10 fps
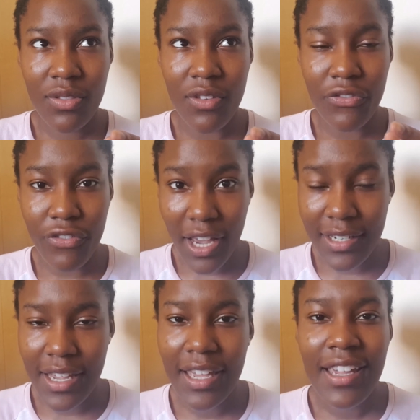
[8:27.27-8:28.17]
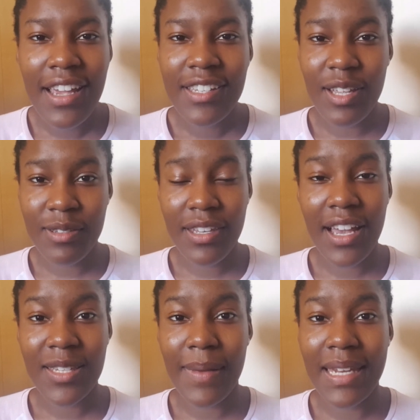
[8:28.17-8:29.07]
the Friday, so I'll see you
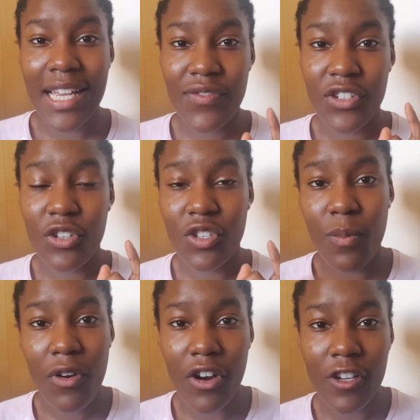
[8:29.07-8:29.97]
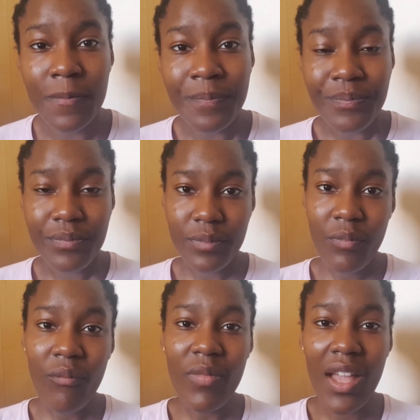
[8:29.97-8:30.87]
guys in my next video tomorrow.
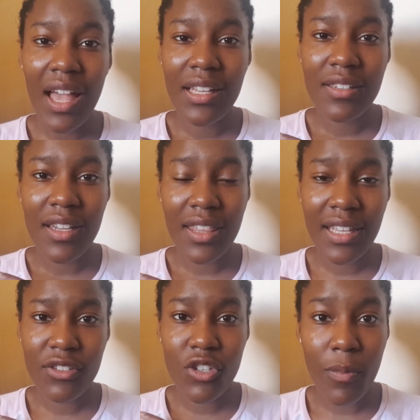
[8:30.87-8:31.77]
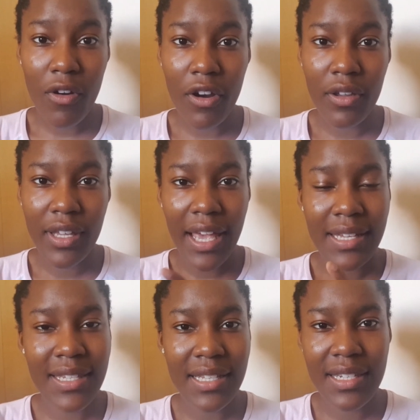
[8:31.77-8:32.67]
And I think tomorrow, yeah,
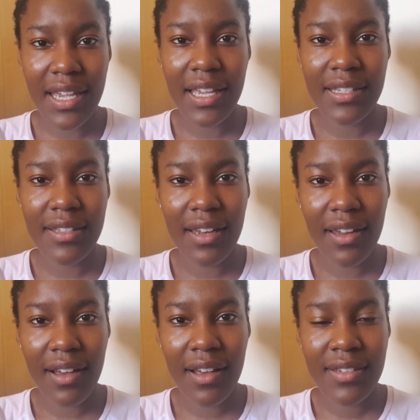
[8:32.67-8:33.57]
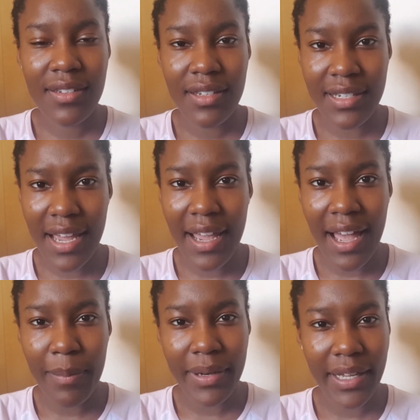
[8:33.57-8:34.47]
Saturday is the last
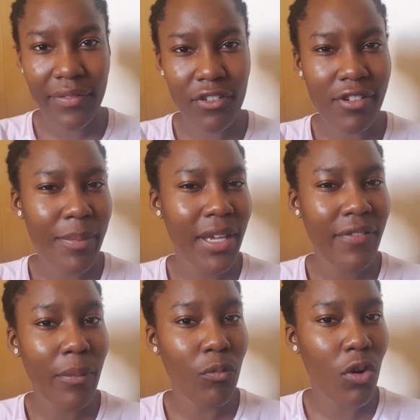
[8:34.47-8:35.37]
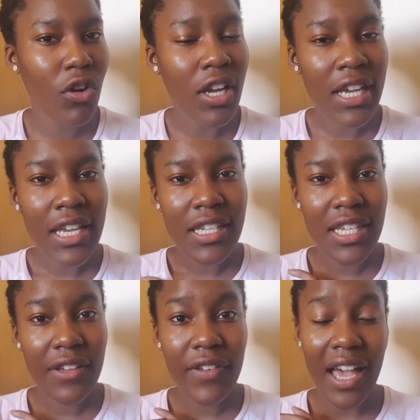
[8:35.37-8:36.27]
day, I believe, correct me if I'm wrong.
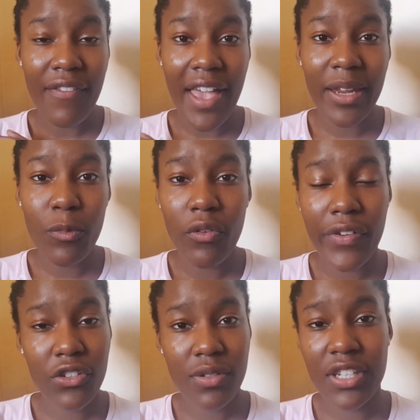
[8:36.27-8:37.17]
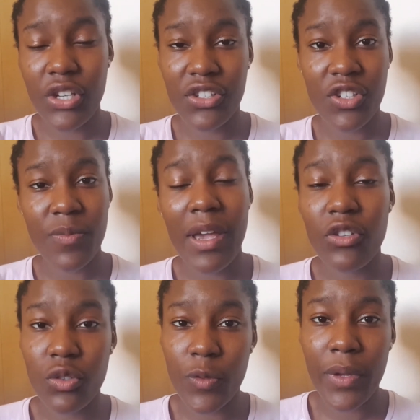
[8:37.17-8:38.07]
So if you have any more video suggestions,
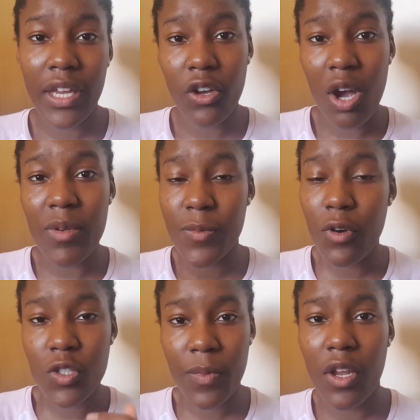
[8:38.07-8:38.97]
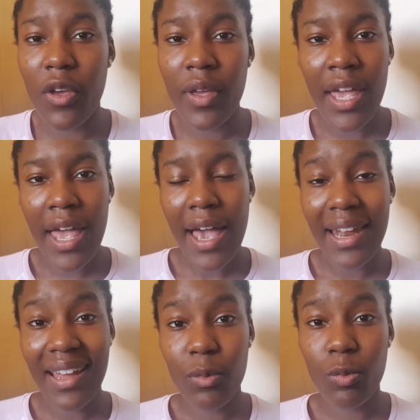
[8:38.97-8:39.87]
make sure you put it in the comments box below,
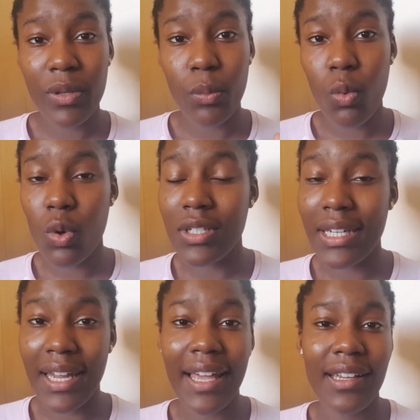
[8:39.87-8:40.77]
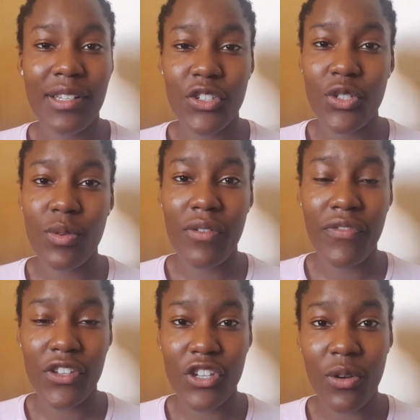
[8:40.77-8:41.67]
and I will be more than likely to do a
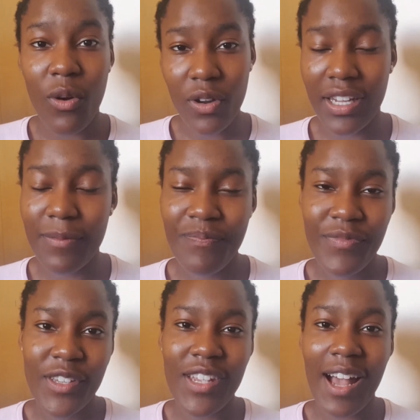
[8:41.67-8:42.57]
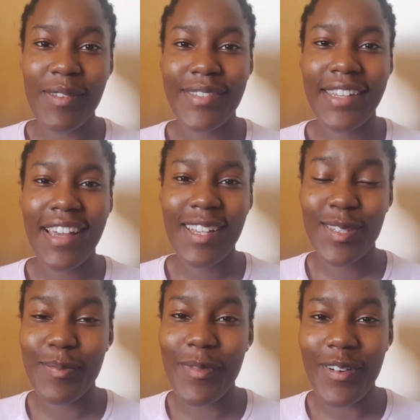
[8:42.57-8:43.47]
video on it. So I'll see you
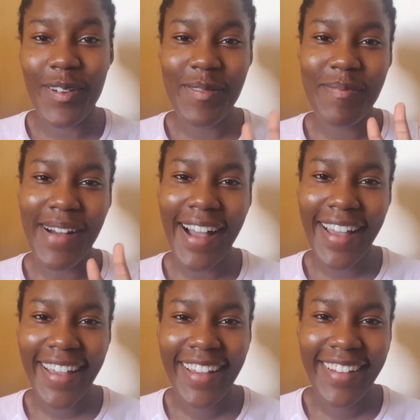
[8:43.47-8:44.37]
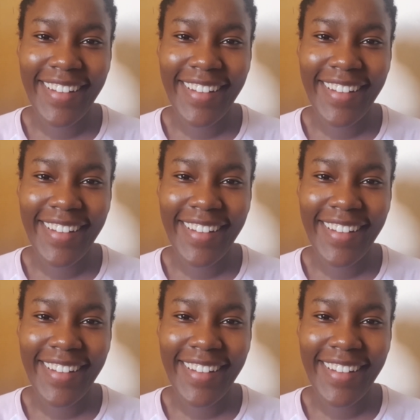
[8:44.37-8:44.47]
guys tomorrow. Bye.